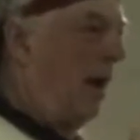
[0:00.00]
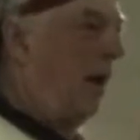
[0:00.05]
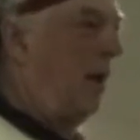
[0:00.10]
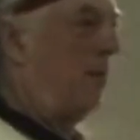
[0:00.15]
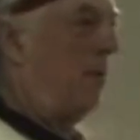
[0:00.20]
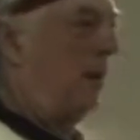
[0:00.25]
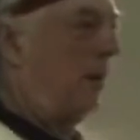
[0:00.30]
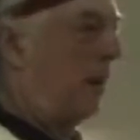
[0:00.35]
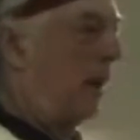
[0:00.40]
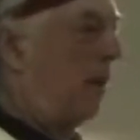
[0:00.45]
I
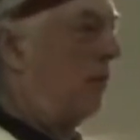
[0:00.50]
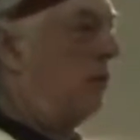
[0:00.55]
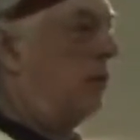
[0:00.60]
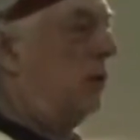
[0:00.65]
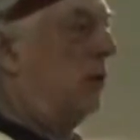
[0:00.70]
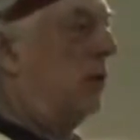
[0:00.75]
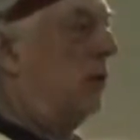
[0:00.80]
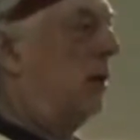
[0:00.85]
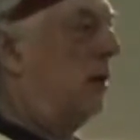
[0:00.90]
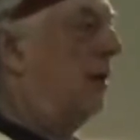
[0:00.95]
mean, that was
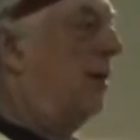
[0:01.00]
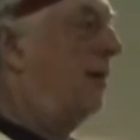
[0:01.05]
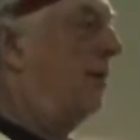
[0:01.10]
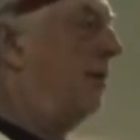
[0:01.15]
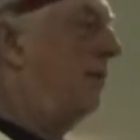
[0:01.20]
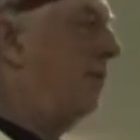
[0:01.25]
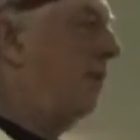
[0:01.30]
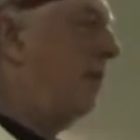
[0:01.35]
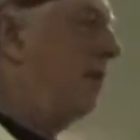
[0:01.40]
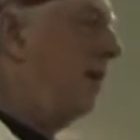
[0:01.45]
the kind
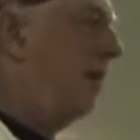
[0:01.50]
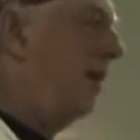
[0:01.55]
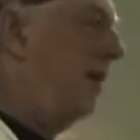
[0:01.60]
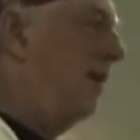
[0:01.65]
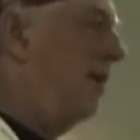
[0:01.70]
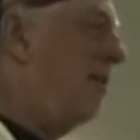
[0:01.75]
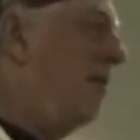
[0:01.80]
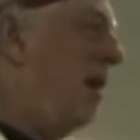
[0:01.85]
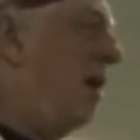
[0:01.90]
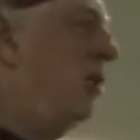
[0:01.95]
of
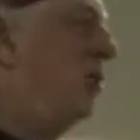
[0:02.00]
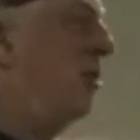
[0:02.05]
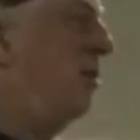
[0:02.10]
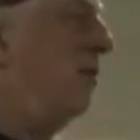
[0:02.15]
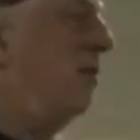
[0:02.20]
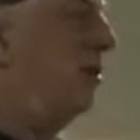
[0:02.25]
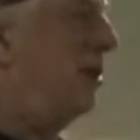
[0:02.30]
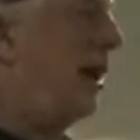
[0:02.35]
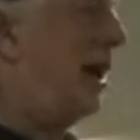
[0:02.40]
interaction that was